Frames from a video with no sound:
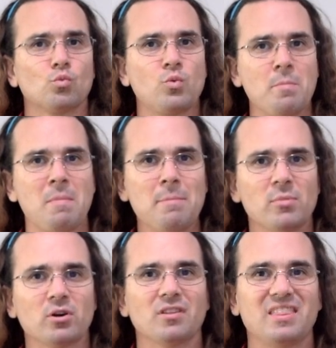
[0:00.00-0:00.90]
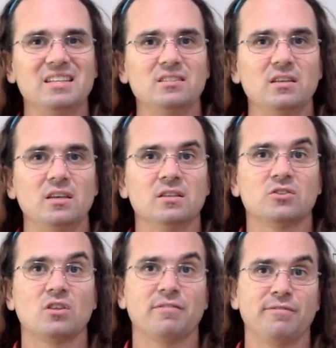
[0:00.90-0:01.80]
Remember, this
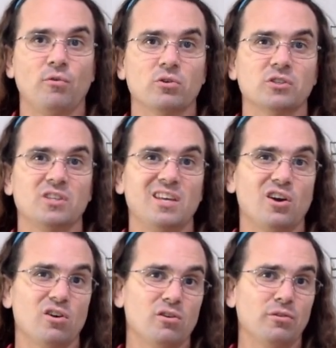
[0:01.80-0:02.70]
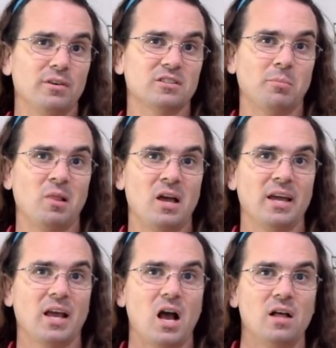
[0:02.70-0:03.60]
is the force the Earth is
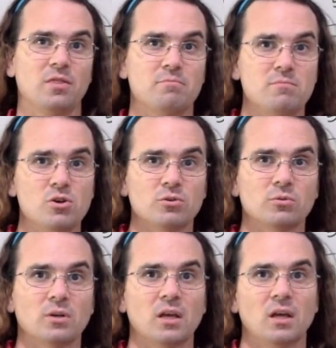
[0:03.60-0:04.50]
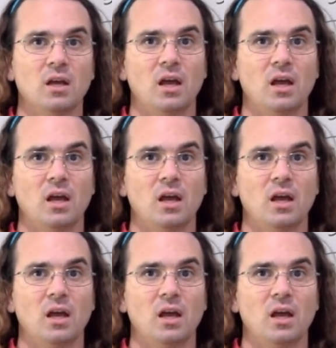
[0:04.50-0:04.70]
applying on the Moon,